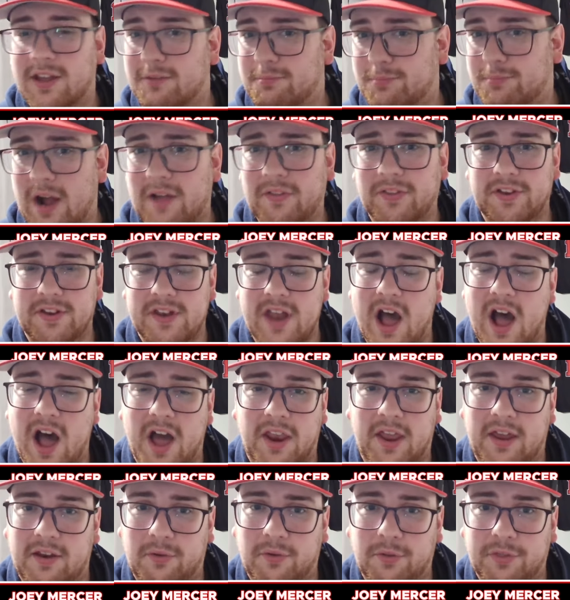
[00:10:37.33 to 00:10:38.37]
Probably
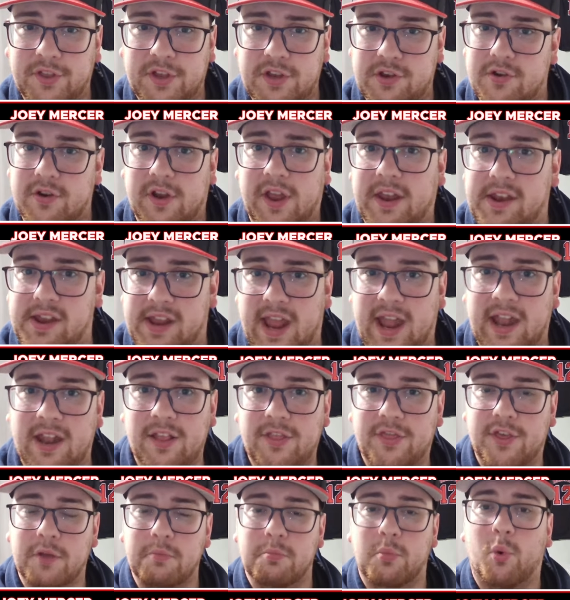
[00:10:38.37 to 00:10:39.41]
not. I don't think you're getting
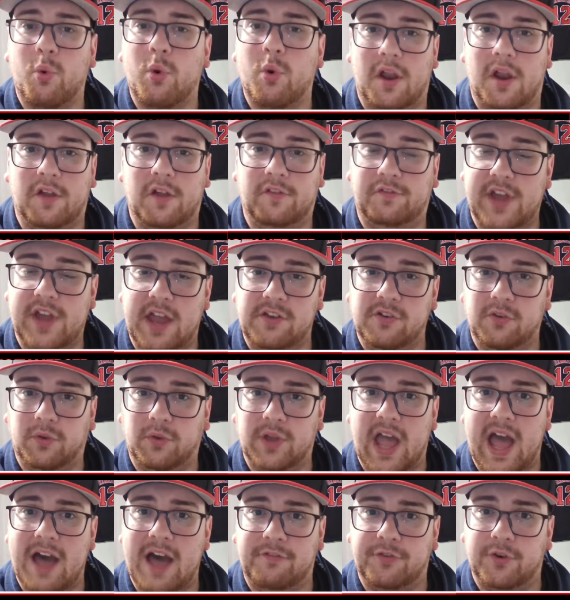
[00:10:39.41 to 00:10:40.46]
anything more out of Daniel
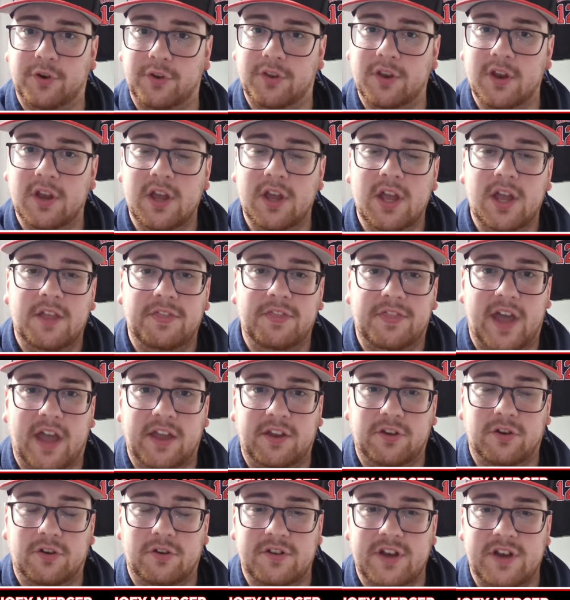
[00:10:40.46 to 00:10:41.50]
Gafford that
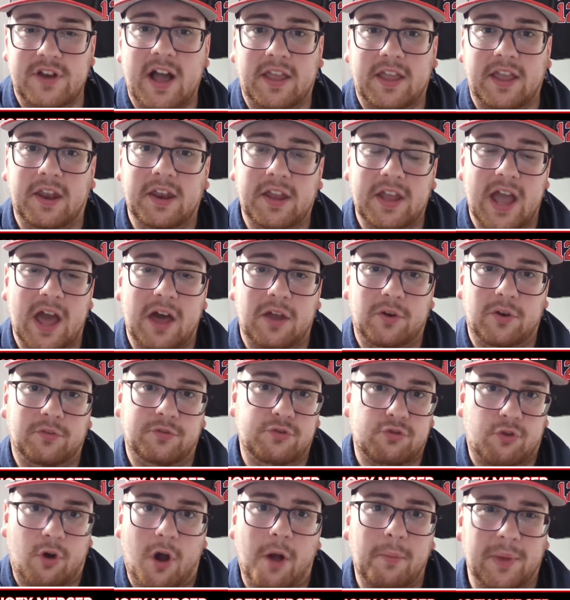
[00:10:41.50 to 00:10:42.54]
you're not getting out of
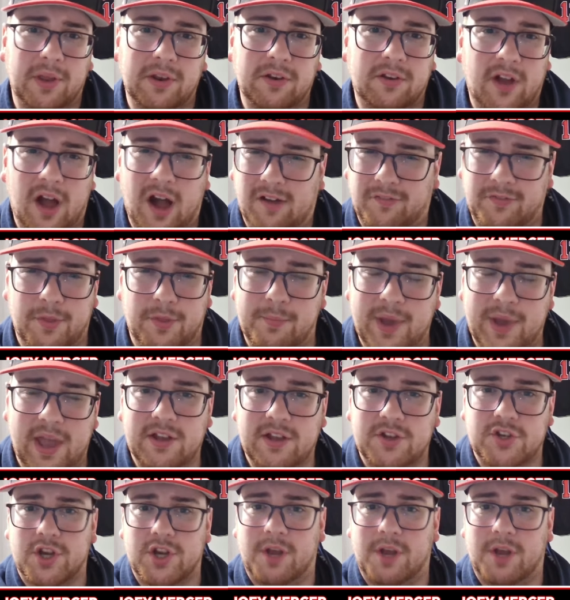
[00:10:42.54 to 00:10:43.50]
Drummond off the bench.